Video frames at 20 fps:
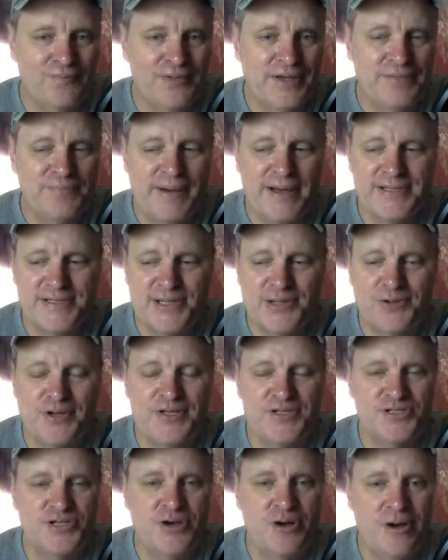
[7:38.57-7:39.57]
They
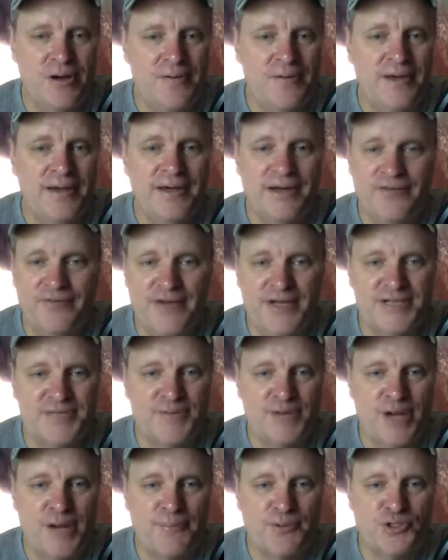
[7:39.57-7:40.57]
basically saw an
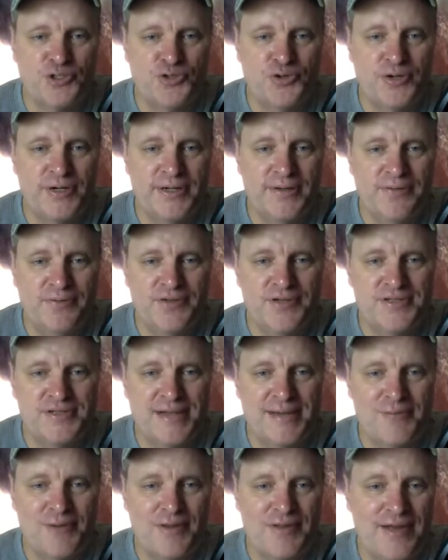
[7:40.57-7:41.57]
investment opportunity, the
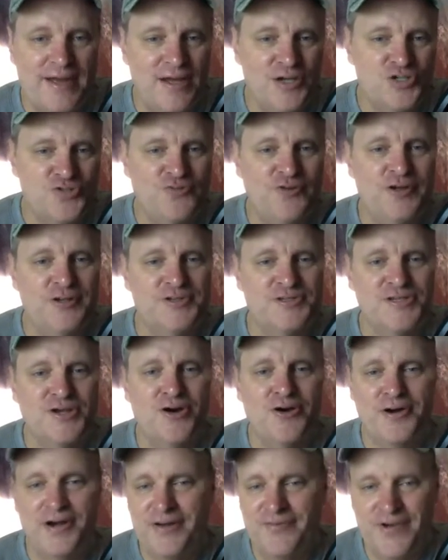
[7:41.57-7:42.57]
same way the hedge fund
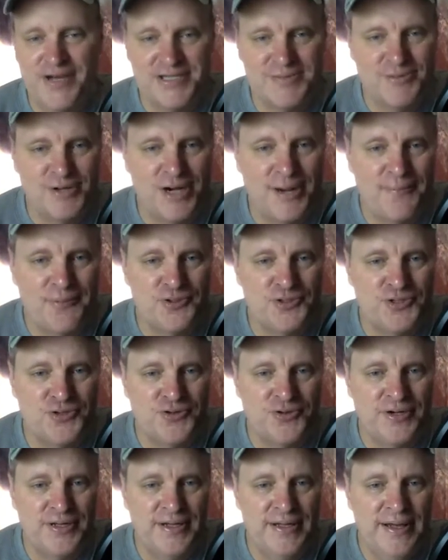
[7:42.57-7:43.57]
saw an investment
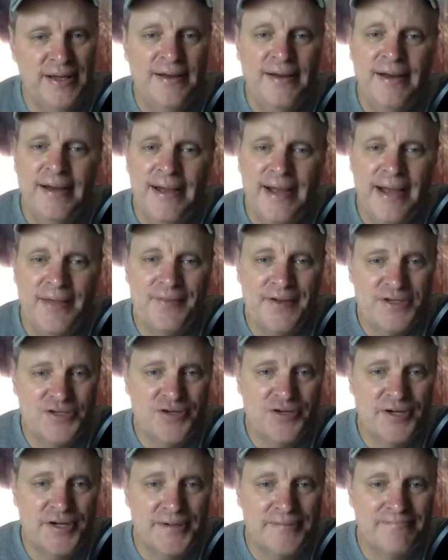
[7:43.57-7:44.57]
opportunity, and they
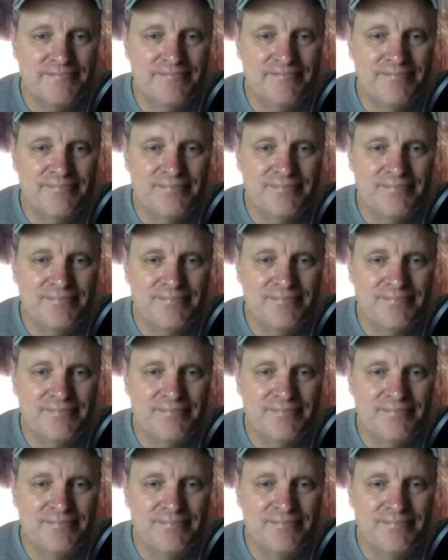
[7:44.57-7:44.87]
took it.